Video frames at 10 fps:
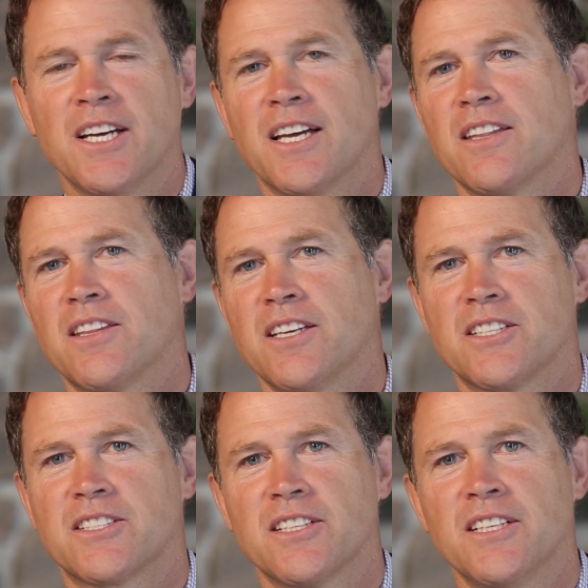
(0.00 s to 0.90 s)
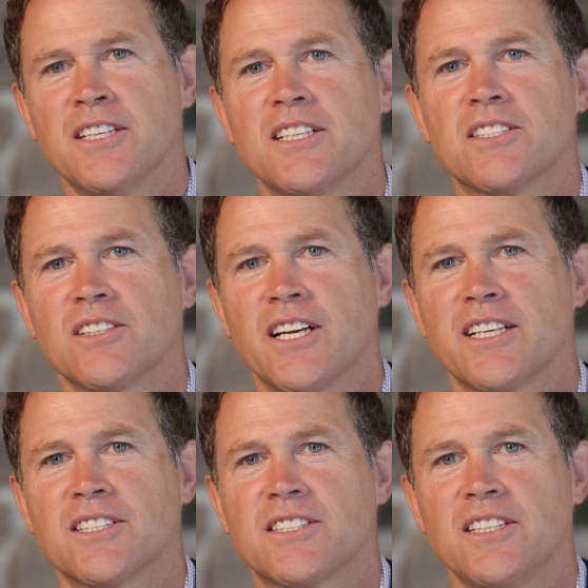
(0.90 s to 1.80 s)
And this is the
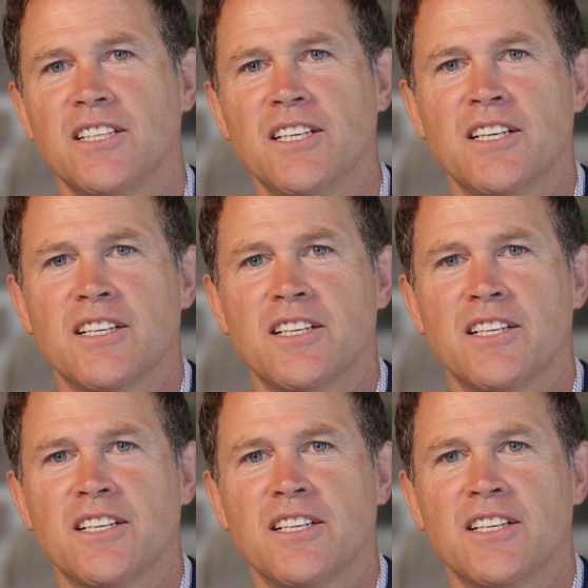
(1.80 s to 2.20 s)
legacy